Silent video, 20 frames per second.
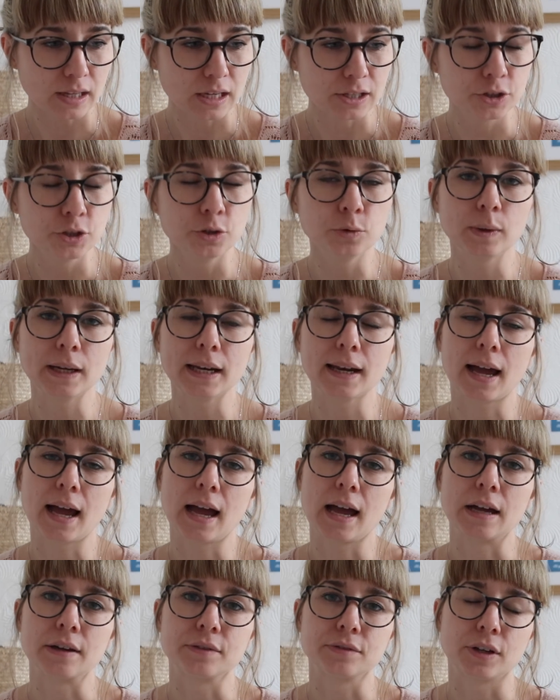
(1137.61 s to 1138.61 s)
you will
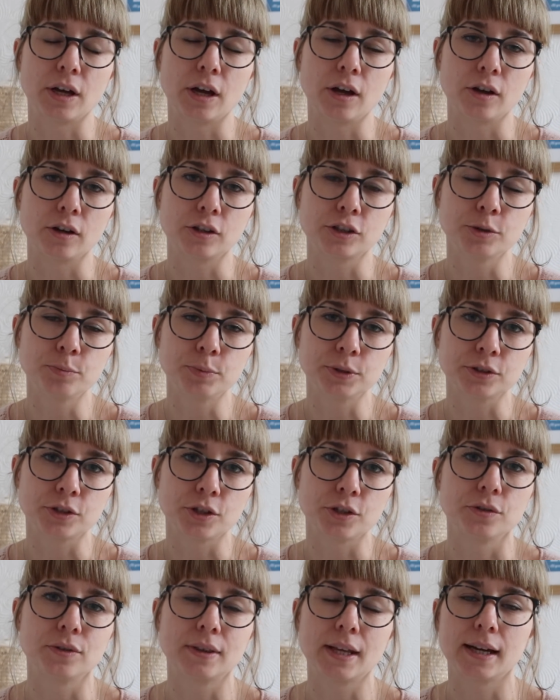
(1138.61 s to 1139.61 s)
have a coupon
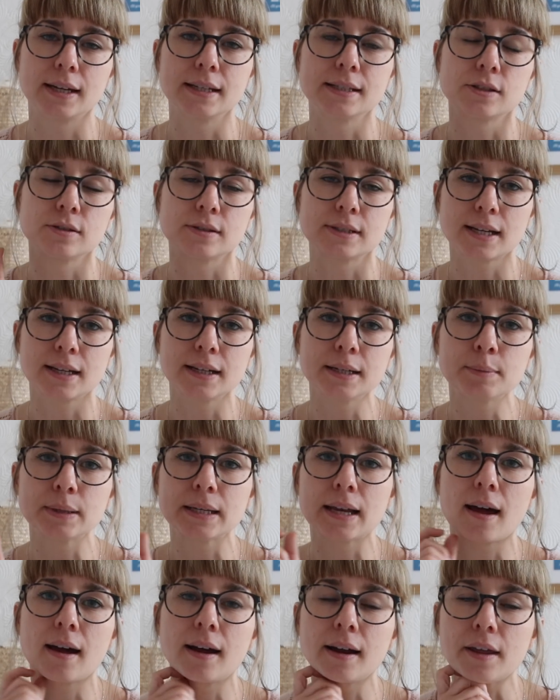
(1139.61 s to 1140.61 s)
code that is a tiny
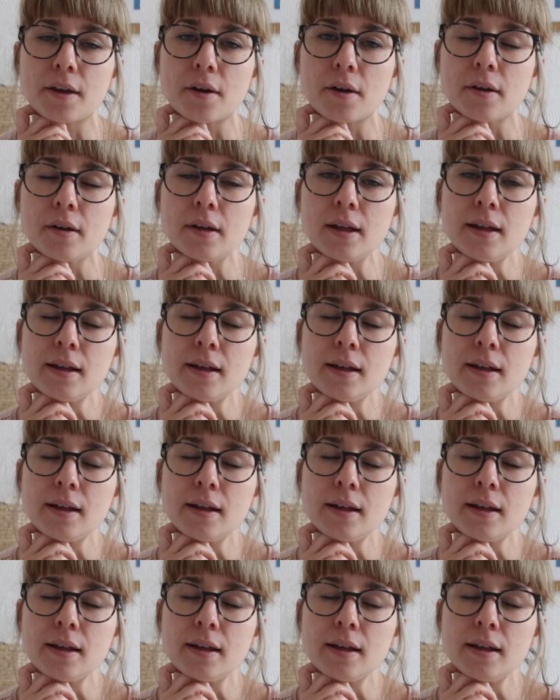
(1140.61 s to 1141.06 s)
bit higher